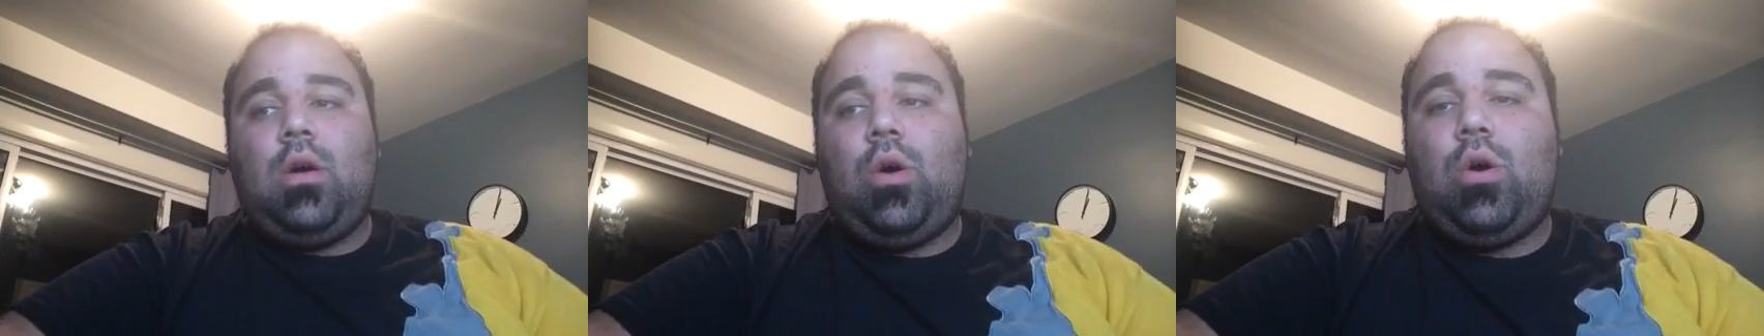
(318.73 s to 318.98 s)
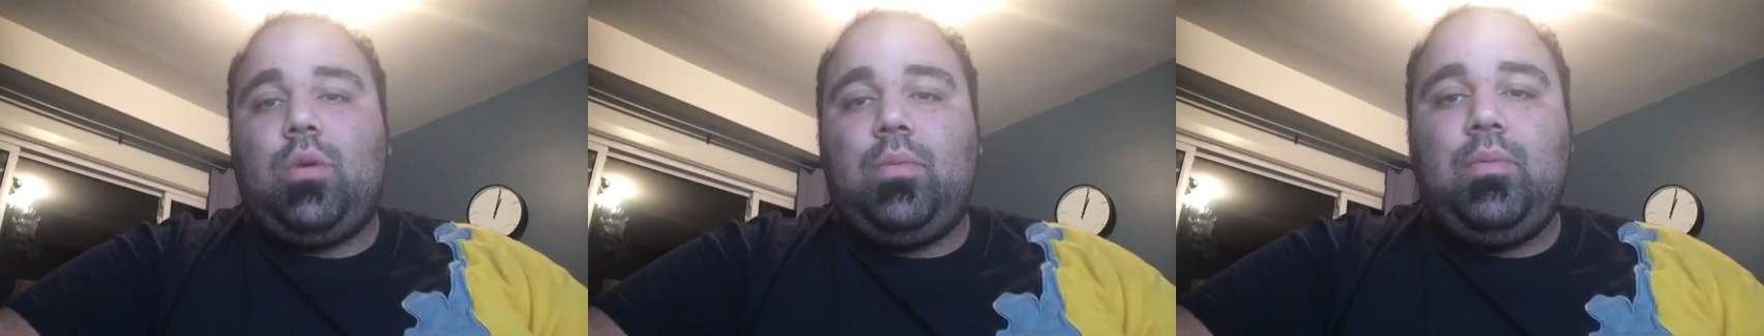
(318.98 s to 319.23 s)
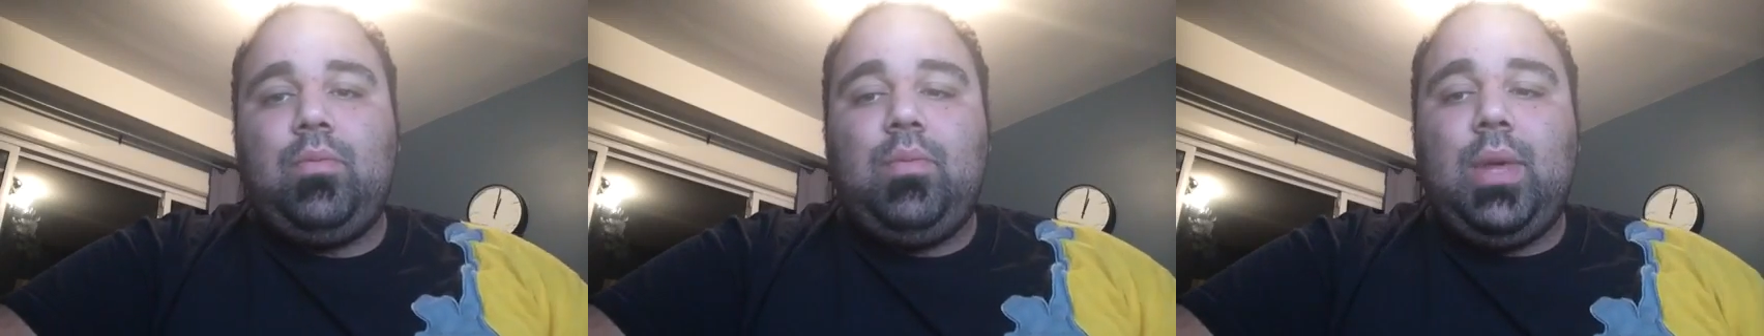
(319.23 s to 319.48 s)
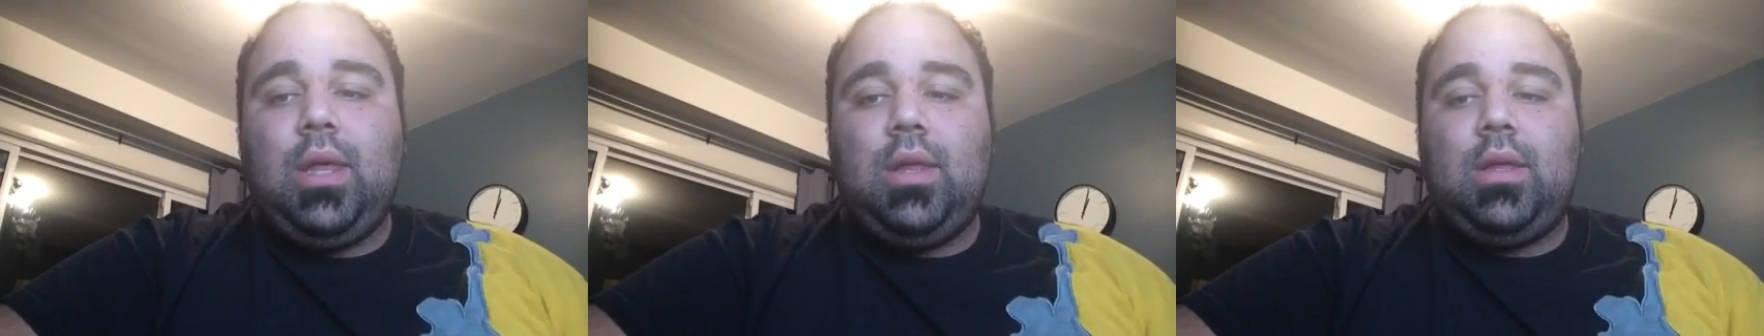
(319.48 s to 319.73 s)
armed
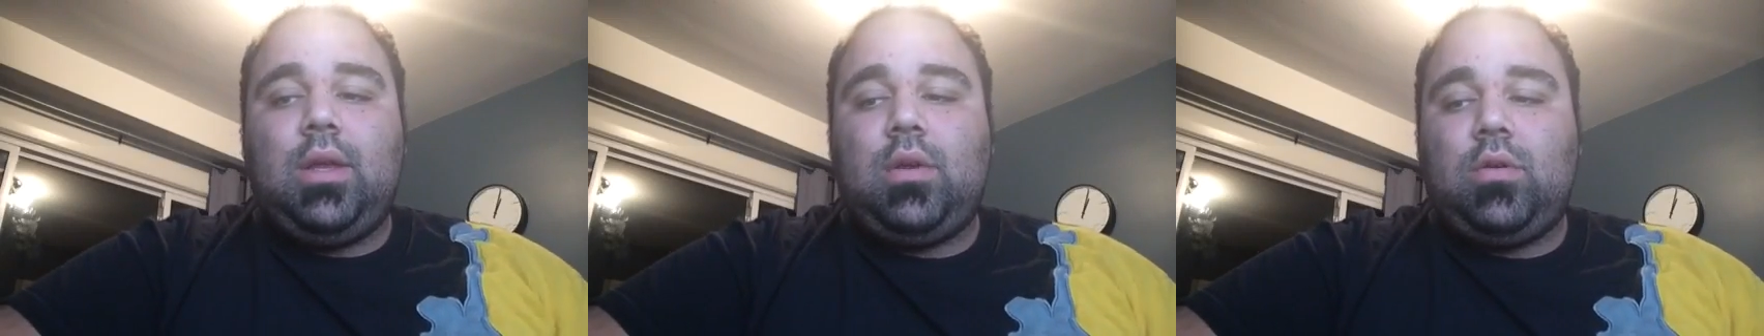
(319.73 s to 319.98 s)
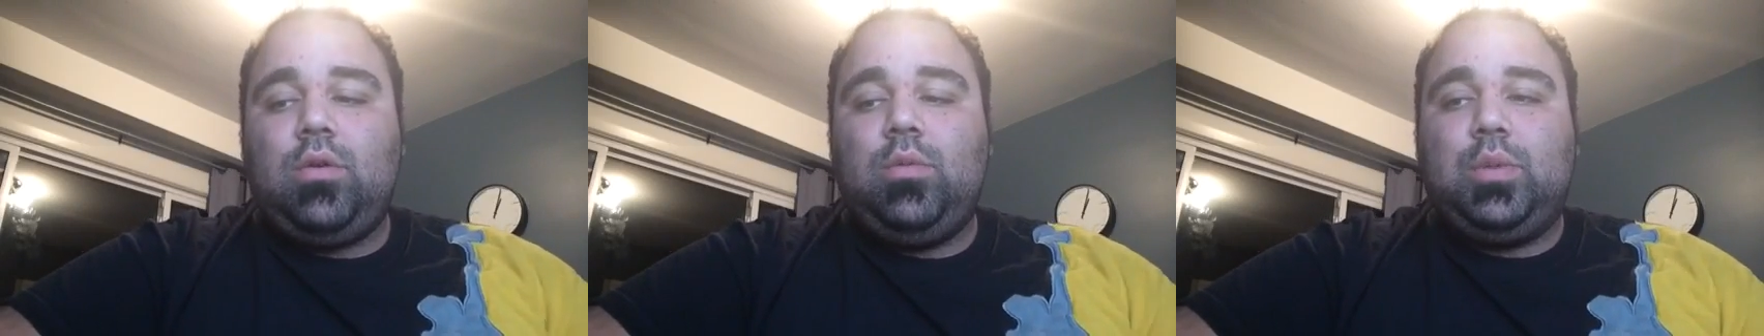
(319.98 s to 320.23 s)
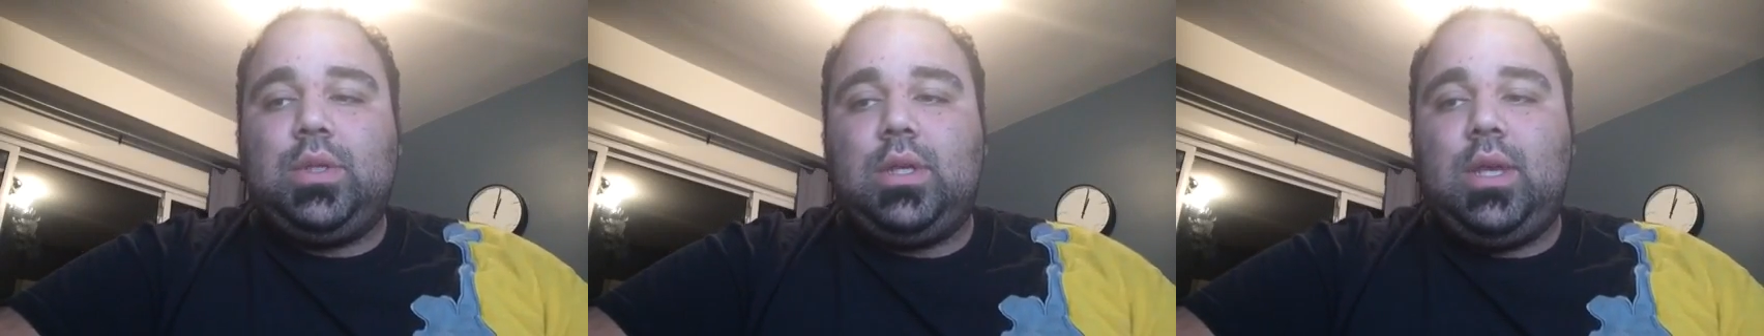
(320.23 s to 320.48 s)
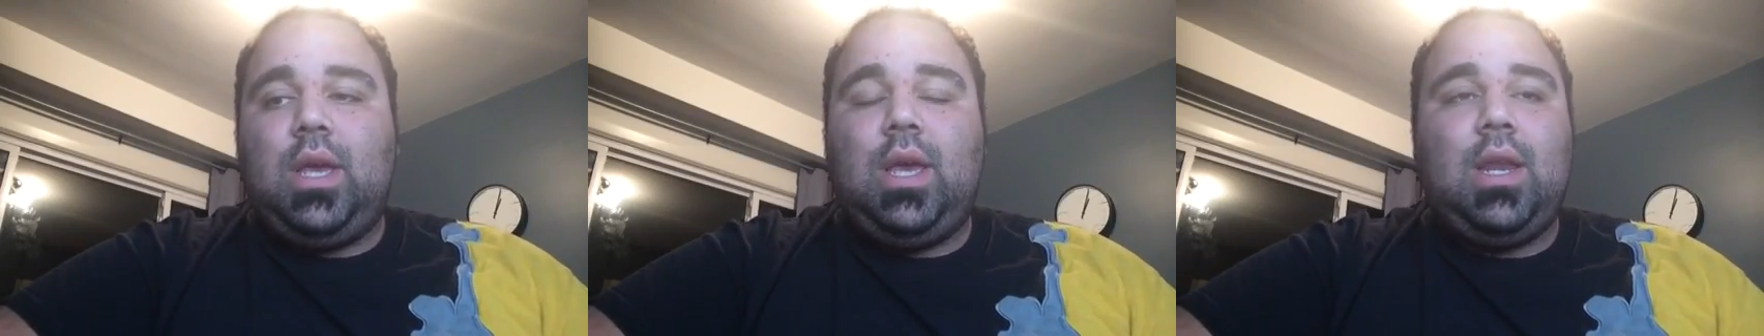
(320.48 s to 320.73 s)
militant
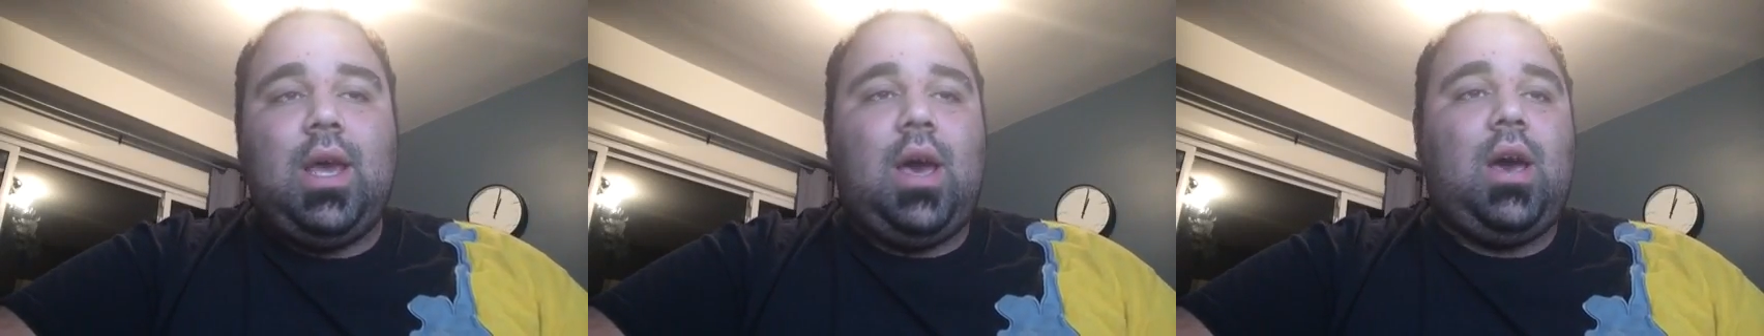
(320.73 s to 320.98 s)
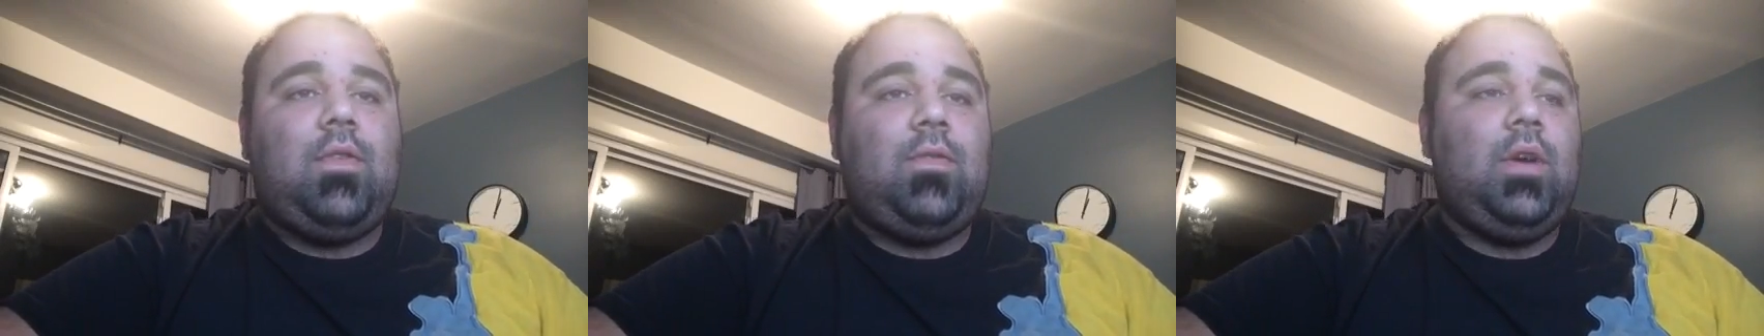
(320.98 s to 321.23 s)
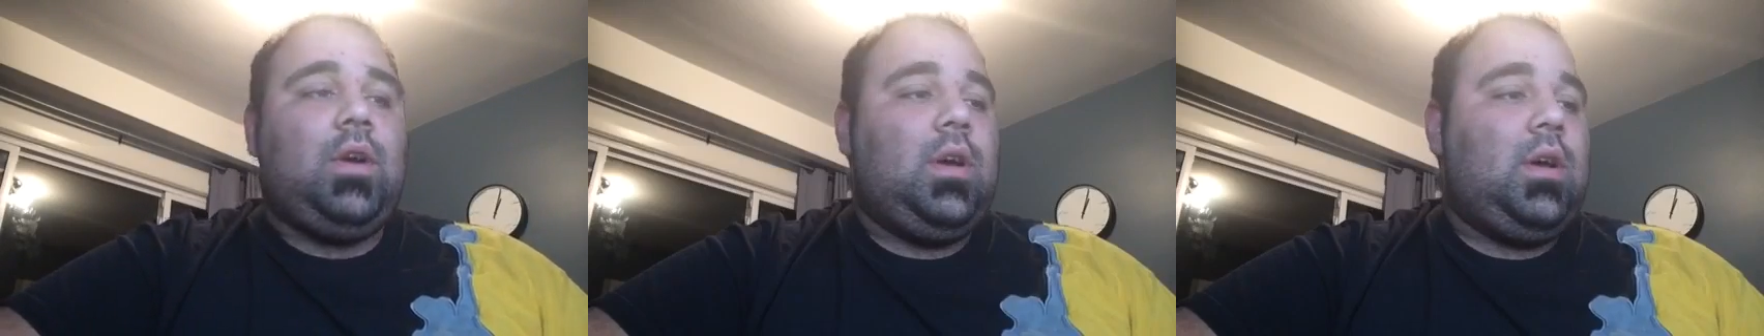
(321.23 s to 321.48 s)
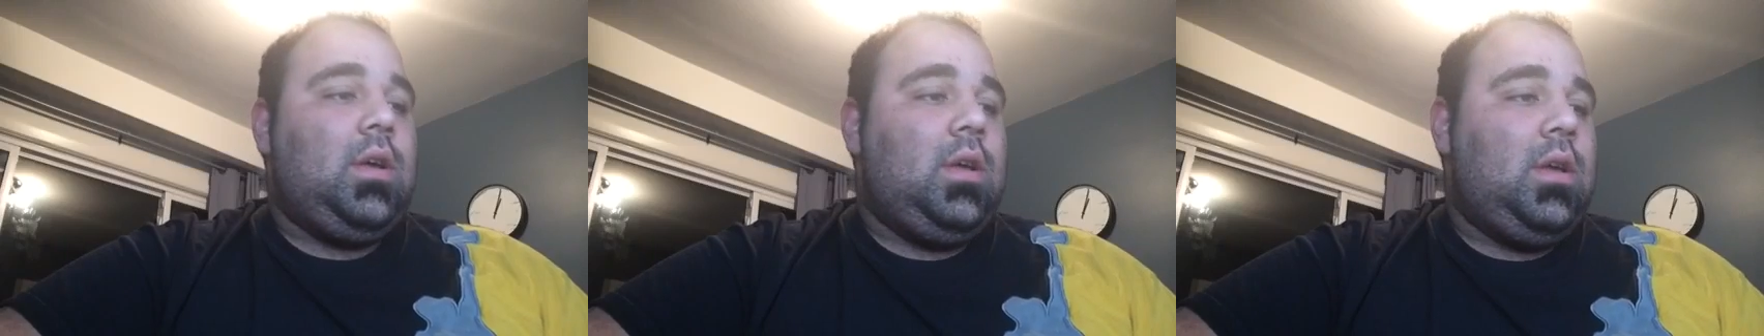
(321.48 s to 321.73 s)
groups in
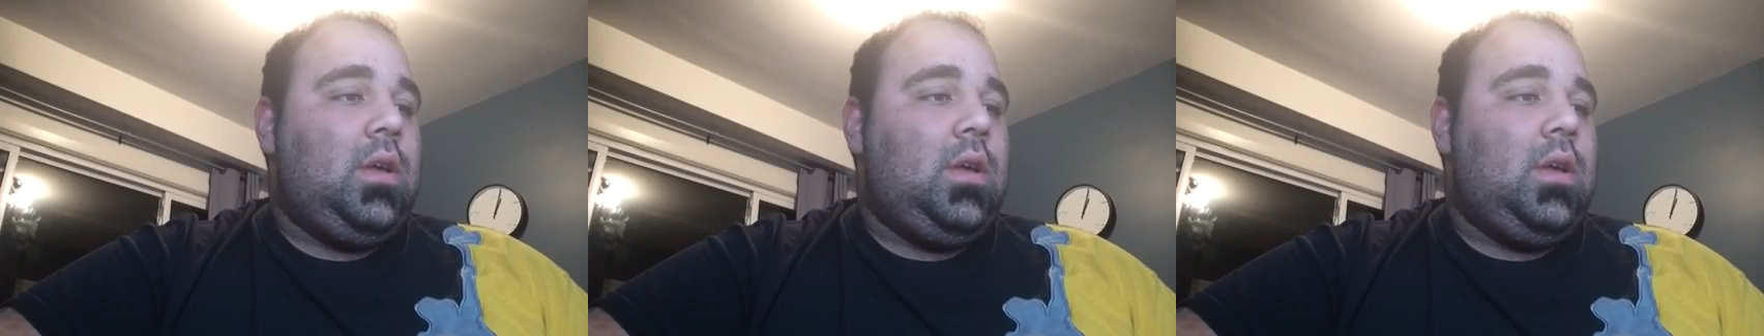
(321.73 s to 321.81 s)
Africa,